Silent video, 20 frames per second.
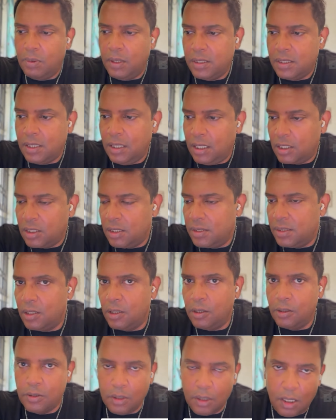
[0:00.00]
Plus, elections
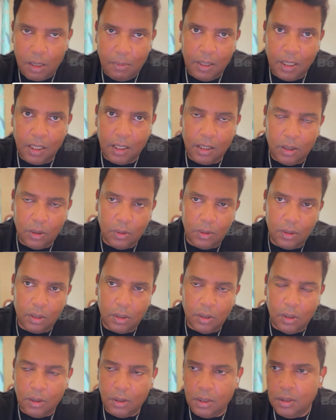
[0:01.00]
are also coming around the
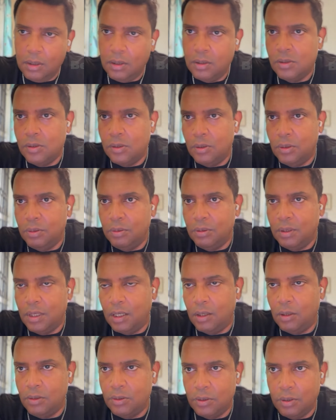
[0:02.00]
corner. So
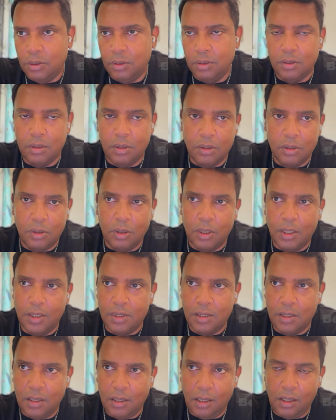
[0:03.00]
that also is into
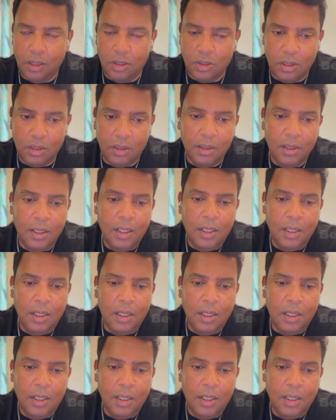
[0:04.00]
consideration.